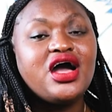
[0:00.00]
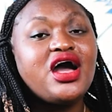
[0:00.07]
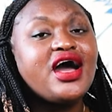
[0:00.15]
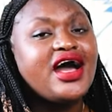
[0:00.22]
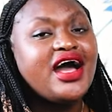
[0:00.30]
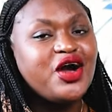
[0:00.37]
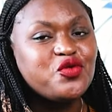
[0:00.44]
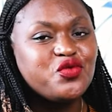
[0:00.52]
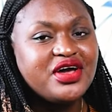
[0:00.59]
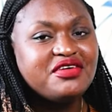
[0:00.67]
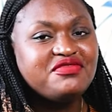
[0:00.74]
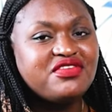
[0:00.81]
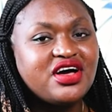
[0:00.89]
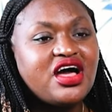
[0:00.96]

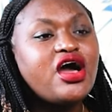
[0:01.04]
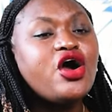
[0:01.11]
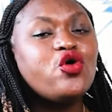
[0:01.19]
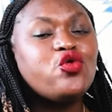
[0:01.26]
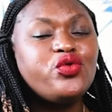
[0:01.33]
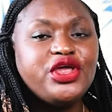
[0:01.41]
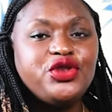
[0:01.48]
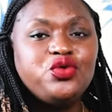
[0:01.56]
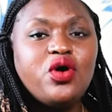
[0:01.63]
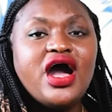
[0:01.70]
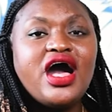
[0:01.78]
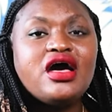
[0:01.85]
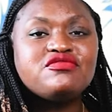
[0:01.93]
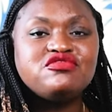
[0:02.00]
However, we do
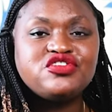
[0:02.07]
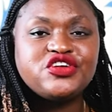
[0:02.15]
have